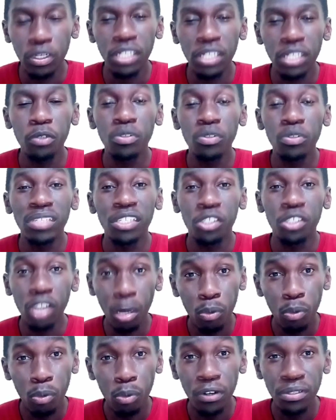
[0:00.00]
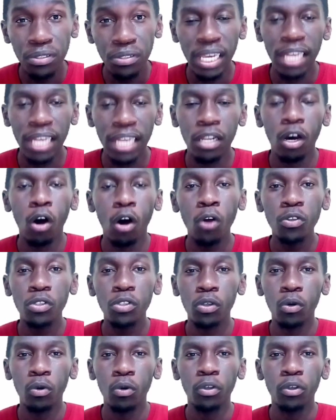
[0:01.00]
You can use the job boards and
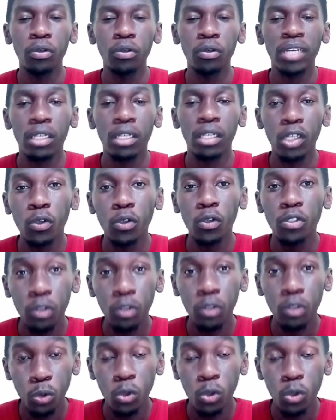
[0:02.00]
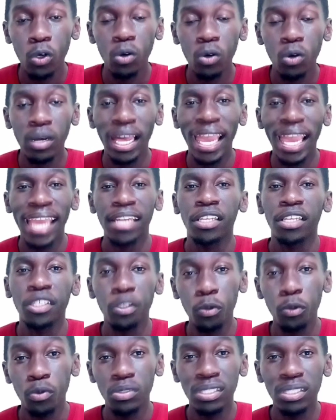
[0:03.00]
also you can go to Google and
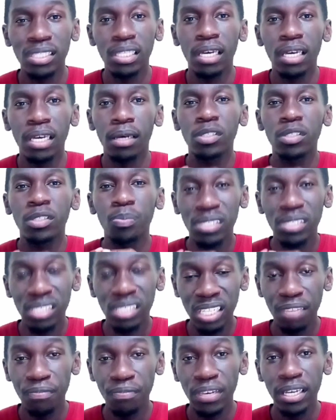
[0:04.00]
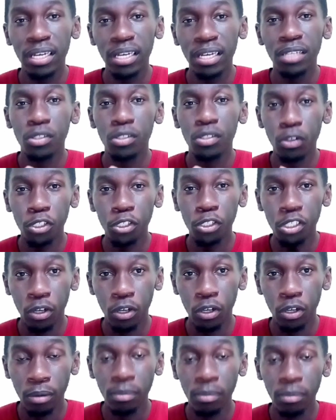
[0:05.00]
use the specific search
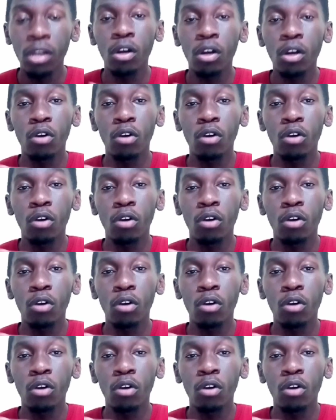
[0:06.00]
term